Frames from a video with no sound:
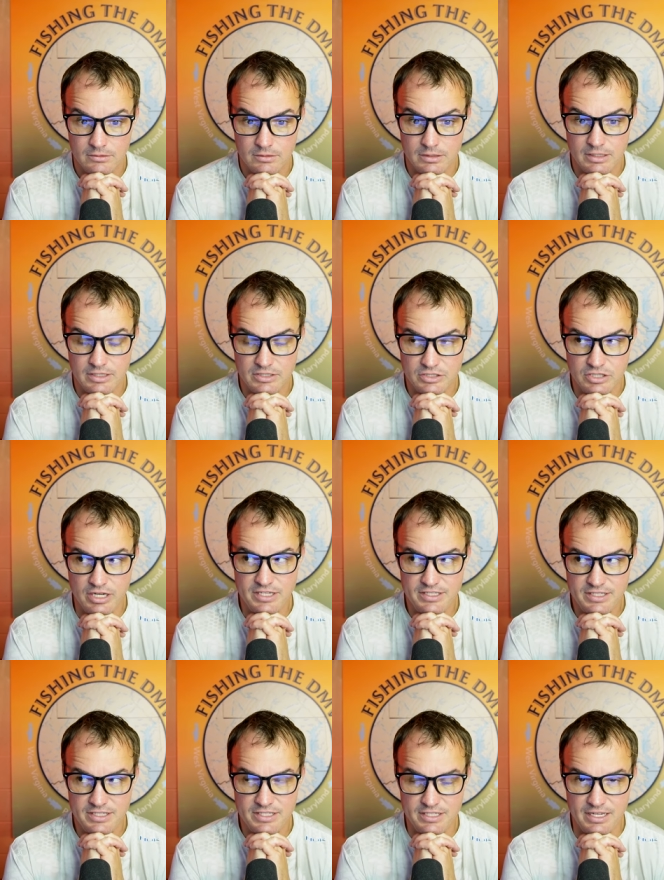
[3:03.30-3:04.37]
yeah, because
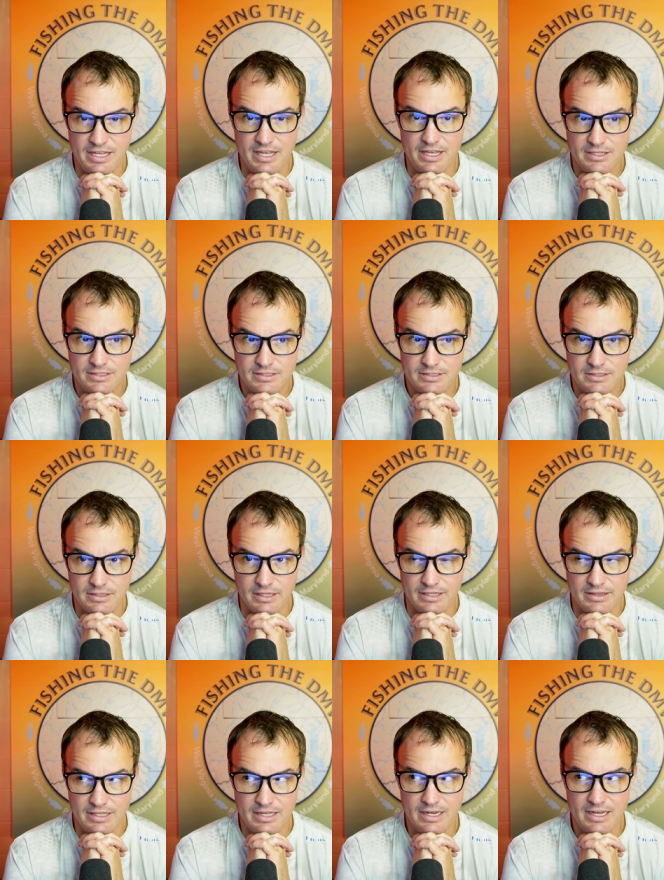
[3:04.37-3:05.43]
chasing snakes
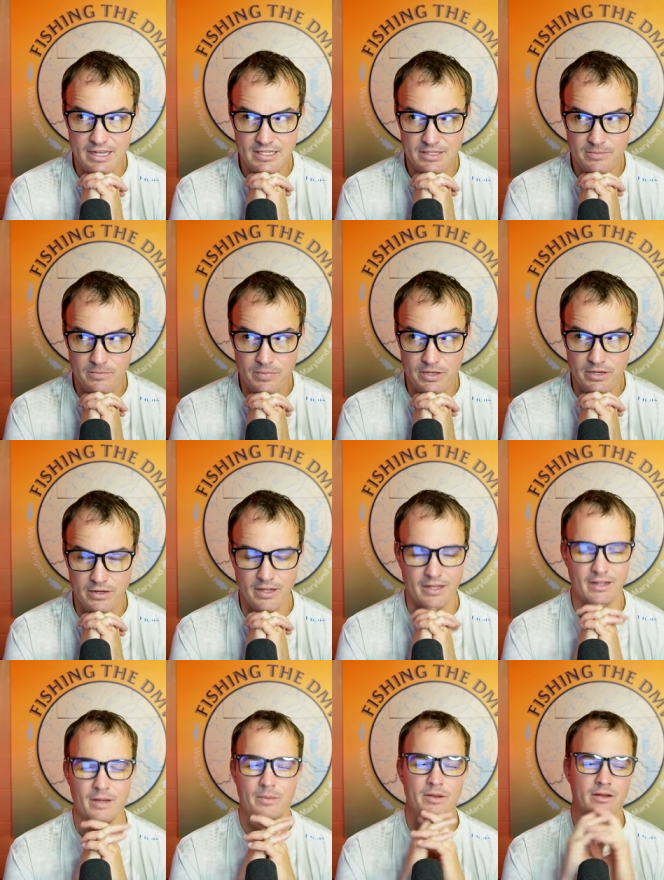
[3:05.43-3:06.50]
like that hasn't been
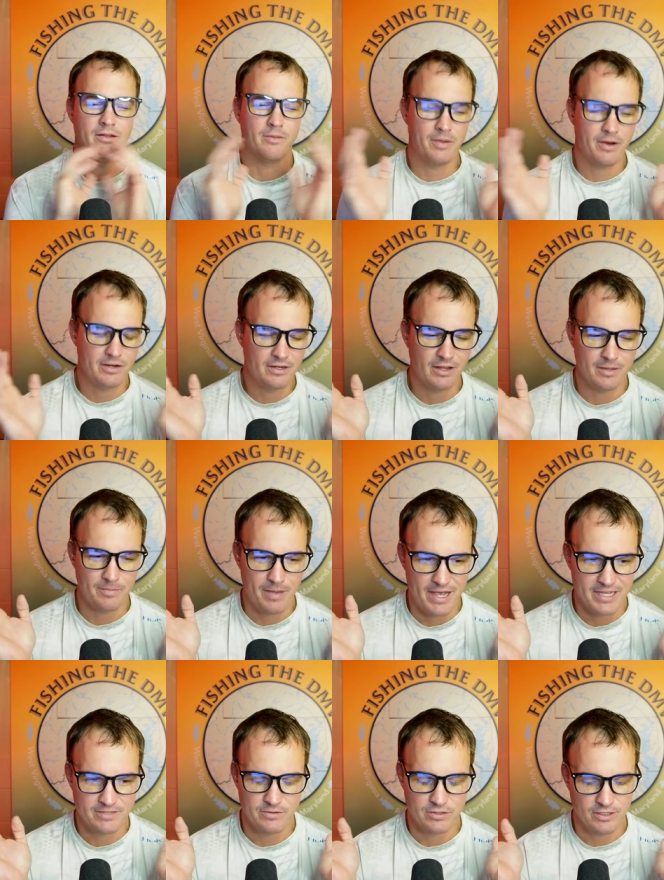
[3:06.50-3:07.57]
like I mean compared to like
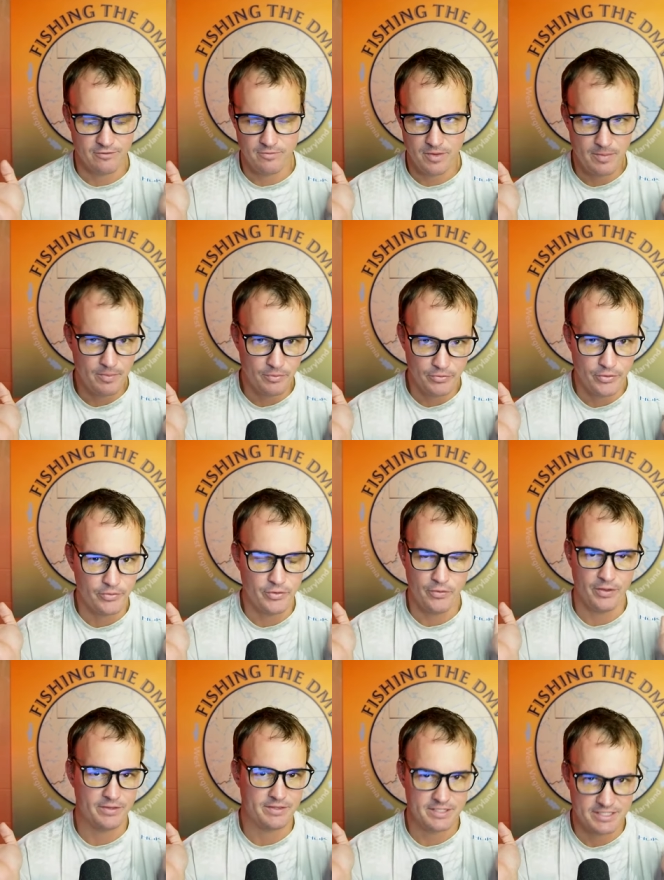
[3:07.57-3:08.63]
bass fishing. If people don't know
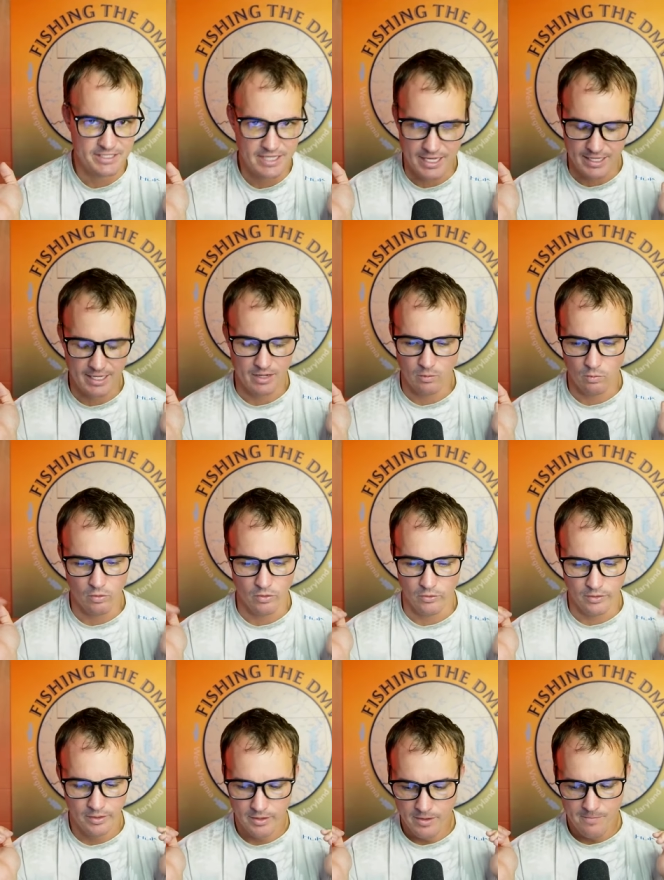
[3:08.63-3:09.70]
like the snakehead
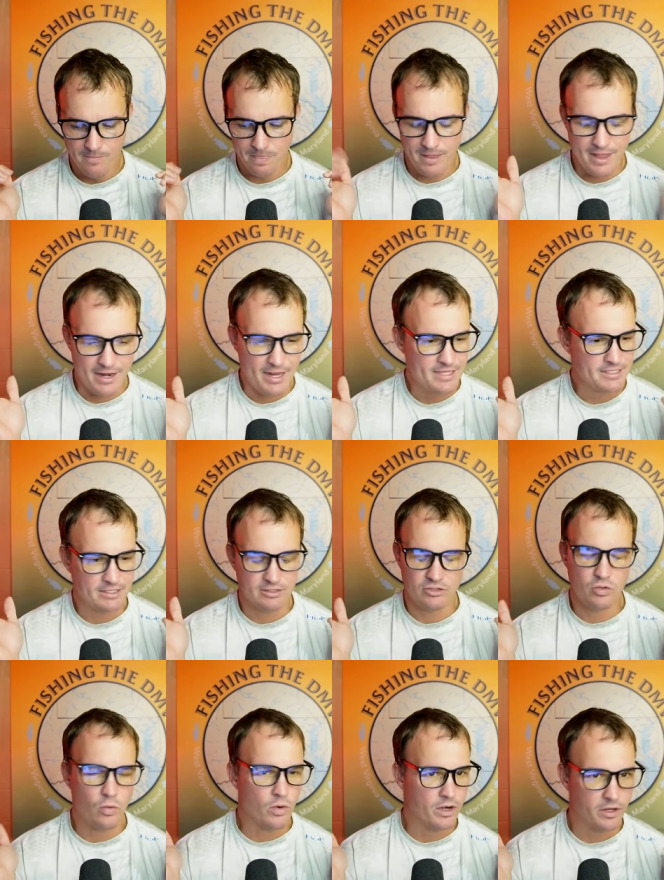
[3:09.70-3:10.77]
world, it isn't
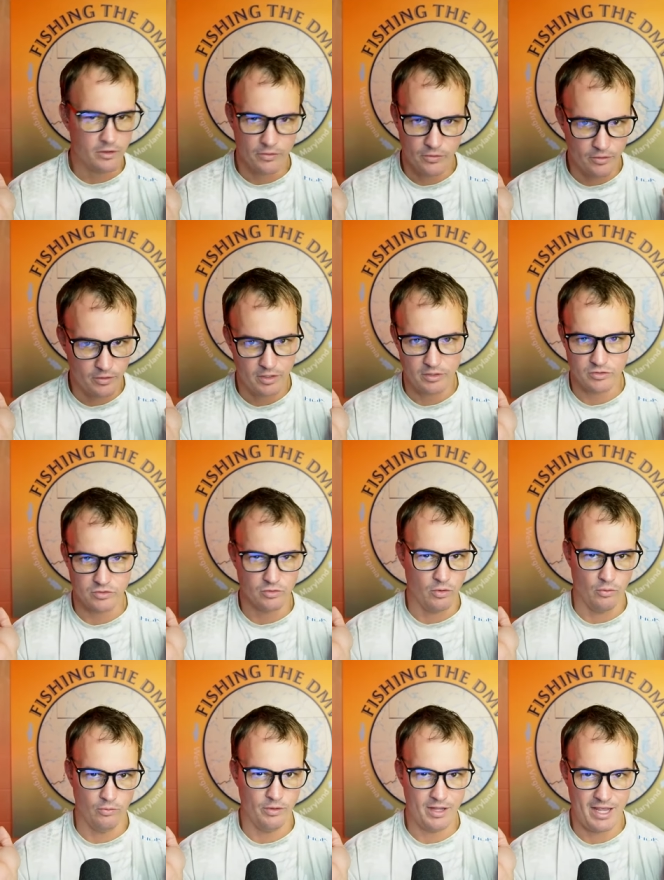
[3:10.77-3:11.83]
twenty or thirty years
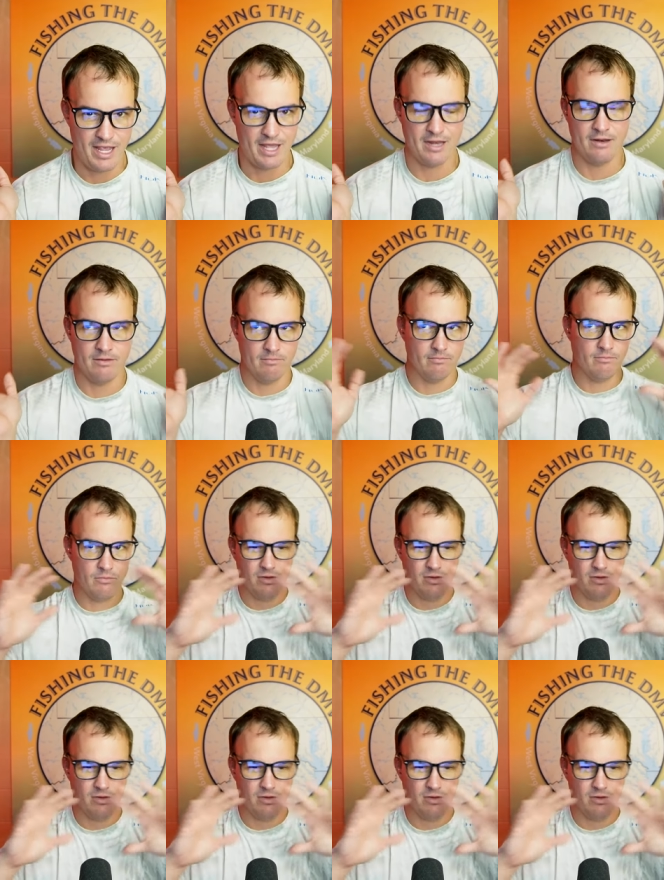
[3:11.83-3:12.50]
old in